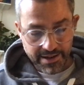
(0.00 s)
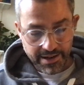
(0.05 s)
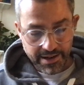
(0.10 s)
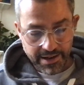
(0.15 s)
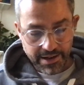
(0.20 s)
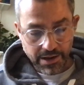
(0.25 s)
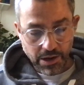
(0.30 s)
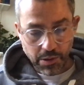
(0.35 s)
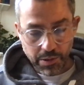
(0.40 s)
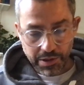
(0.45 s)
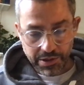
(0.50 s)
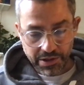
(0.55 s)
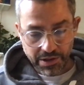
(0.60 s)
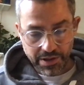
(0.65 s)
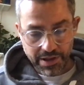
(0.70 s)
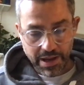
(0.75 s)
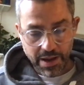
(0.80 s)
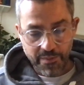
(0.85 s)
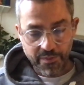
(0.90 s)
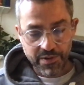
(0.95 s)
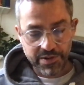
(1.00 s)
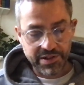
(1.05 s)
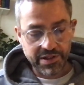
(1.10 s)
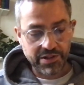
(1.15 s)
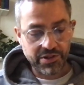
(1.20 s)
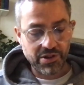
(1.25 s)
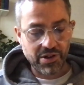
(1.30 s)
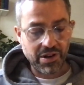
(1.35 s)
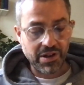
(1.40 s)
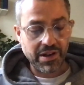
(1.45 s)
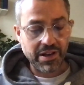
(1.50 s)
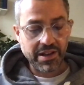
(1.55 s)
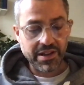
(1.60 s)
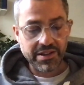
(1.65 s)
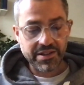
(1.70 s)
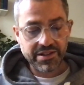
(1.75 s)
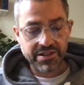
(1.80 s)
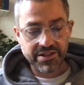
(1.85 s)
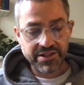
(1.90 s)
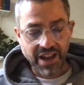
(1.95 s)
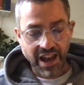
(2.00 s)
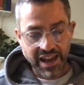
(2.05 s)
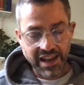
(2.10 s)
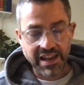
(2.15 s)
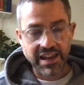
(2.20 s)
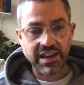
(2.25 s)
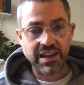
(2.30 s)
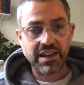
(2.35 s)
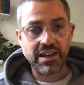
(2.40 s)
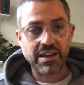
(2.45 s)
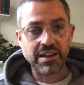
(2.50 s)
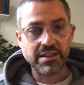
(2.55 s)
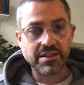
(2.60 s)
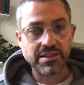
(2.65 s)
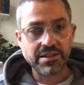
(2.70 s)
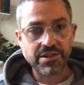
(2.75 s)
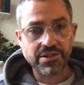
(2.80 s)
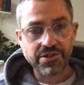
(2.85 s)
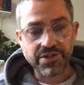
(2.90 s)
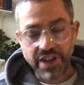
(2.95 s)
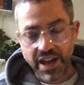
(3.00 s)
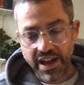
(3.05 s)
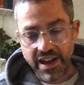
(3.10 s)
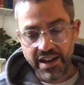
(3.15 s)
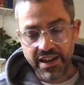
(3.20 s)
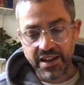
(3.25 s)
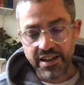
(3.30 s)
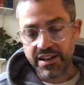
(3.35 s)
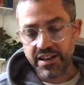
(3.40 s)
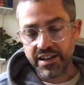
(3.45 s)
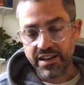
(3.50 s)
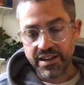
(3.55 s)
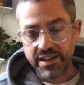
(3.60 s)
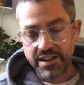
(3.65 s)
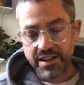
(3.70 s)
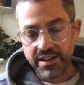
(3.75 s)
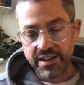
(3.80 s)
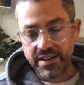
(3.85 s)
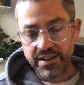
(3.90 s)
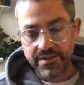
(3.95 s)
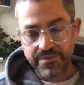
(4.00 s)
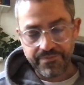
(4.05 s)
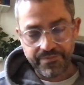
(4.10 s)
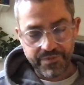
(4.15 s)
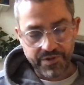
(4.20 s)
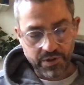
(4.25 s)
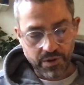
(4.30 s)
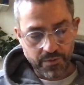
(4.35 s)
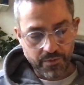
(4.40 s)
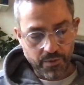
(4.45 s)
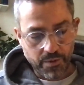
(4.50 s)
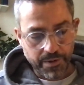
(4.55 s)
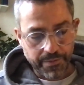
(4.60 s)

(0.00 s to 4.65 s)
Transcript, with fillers: Notice all the emphasis on saying, said, so forth.